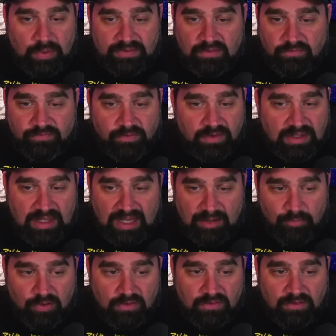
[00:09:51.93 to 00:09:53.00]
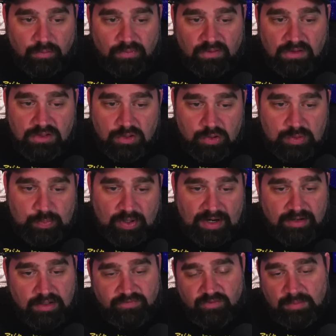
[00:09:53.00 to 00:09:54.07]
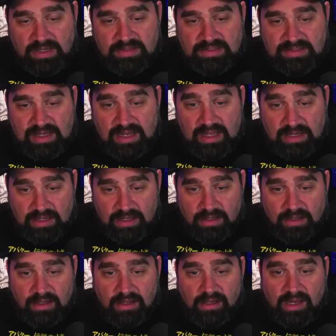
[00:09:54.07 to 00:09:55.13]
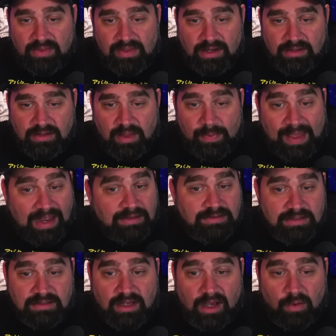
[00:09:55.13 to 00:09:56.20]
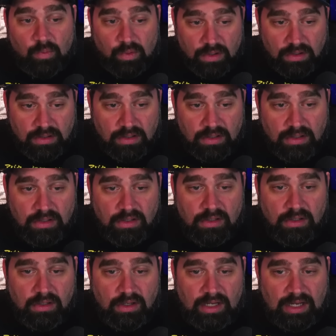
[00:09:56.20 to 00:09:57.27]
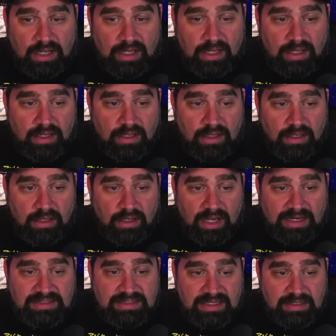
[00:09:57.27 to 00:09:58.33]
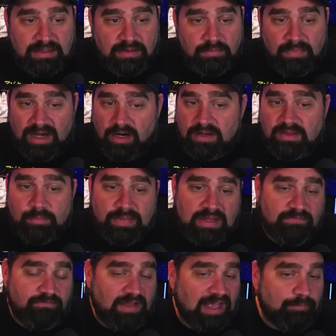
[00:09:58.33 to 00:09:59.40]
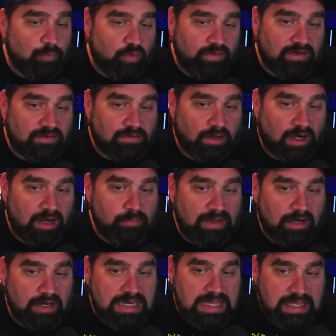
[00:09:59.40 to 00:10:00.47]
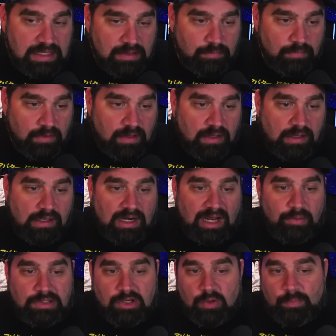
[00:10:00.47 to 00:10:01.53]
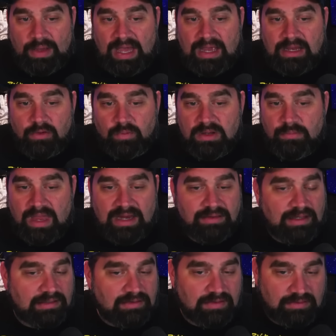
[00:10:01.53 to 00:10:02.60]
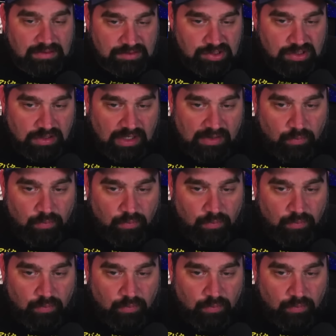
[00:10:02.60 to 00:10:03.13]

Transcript: It wasn't for the cameras, and it was a huge priority for me to stay in it. And that and that did not work. Uh, I did marry the big fat movie star. I married him, and I would go back and remake that decision.